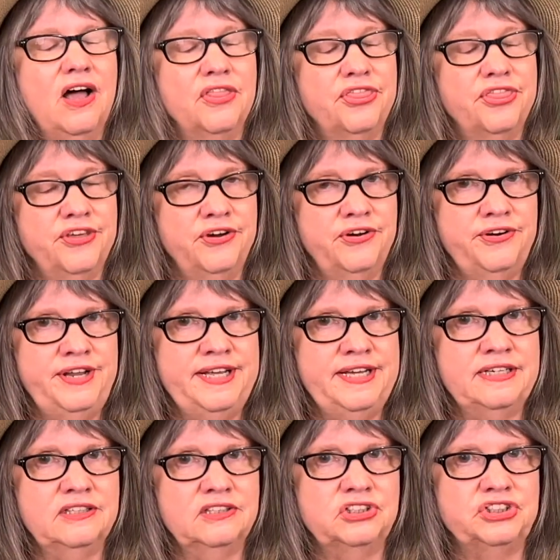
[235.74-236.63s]
A third
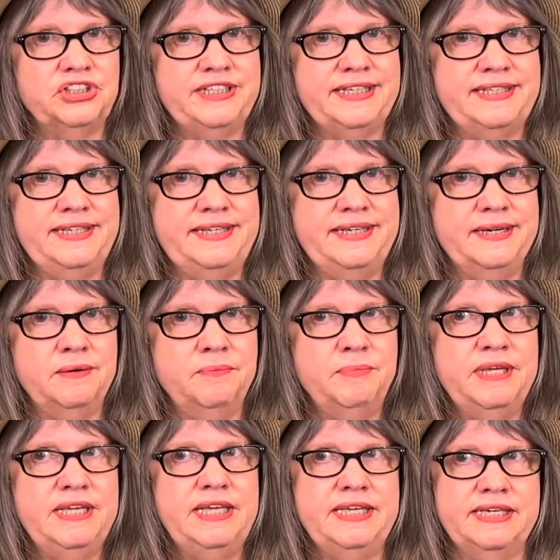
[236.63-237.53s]
English
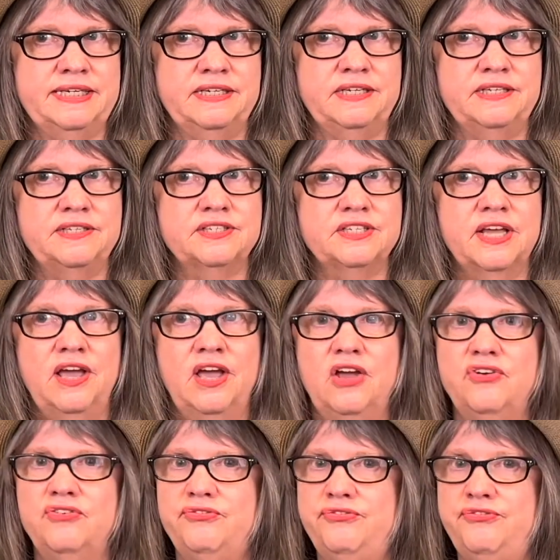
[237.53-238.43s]
idiom is
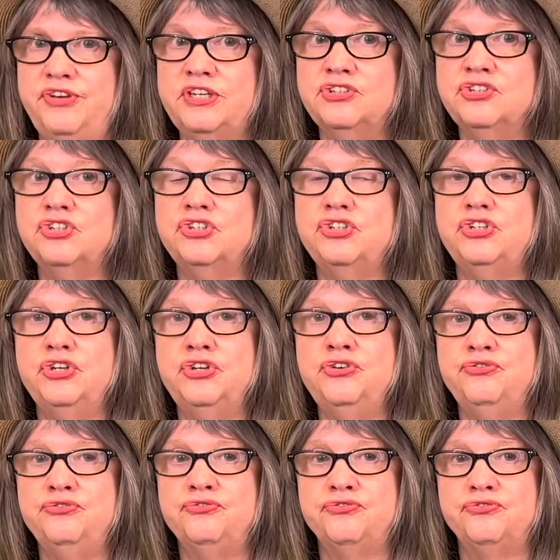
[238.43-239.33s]
fish
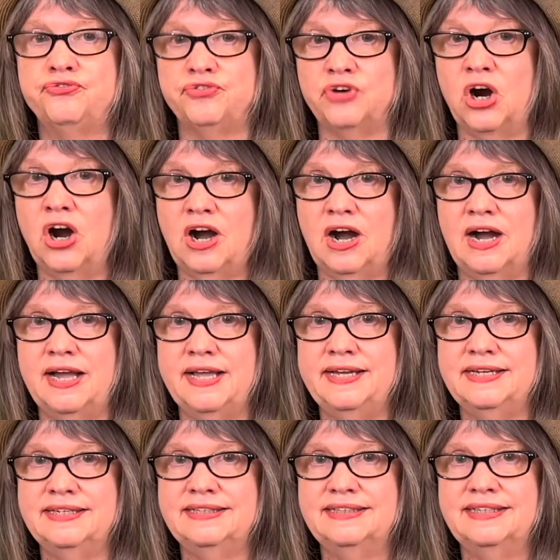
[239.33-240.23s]
to fry,